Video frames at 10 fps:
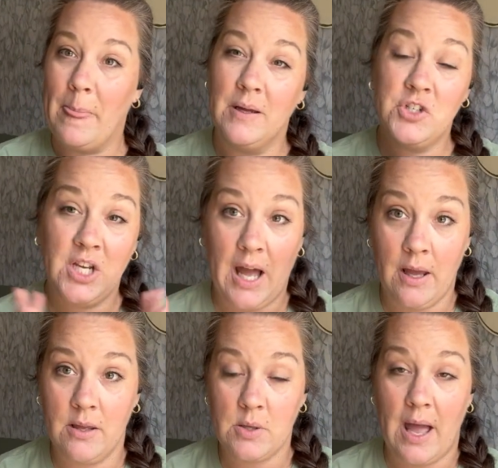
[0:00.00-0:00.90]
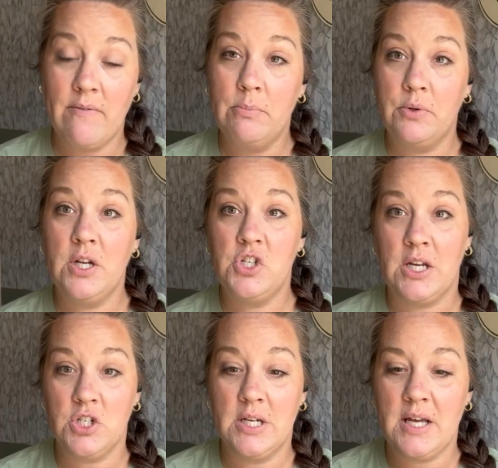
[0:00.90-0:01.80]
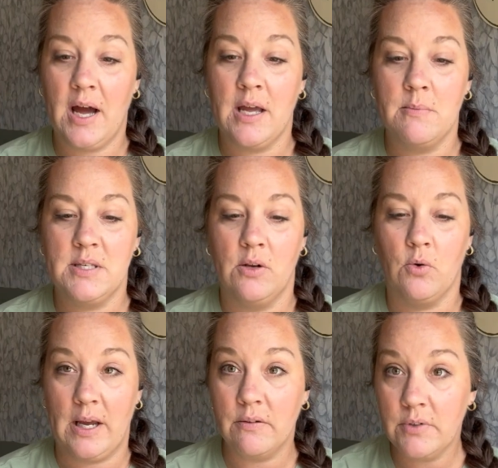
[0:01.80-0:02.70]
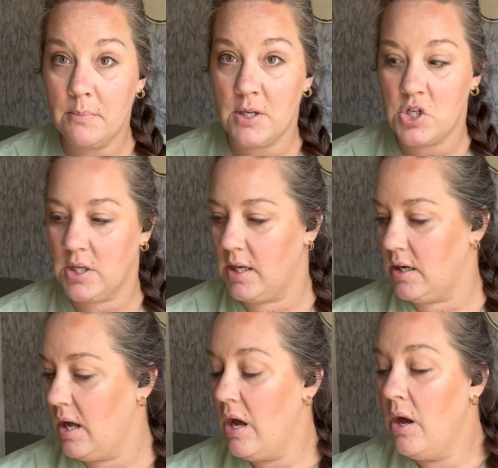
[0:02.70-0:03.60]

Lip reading: So I have a booth at Changing Times in Granville, Michigan.